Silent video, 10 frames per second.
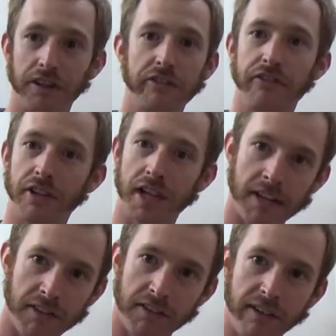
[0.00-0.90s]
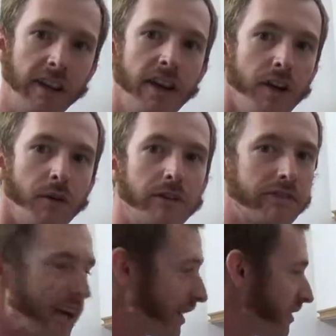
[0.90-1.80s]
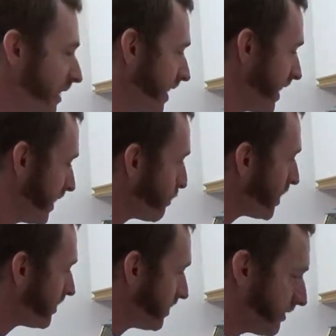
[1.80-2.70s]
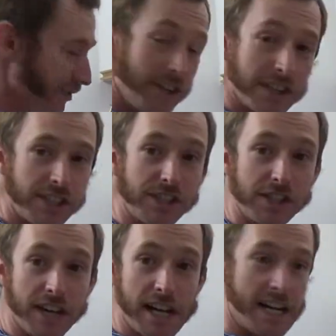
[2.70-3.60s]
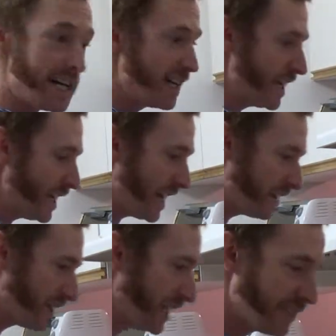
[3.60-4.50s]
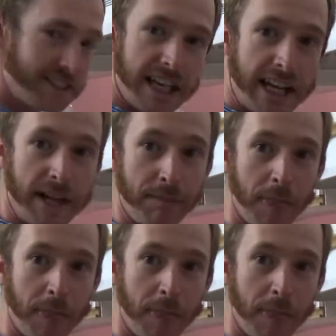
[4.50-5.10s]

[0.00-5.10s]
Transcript: and fillettes, we've got pizza finished, and as they say,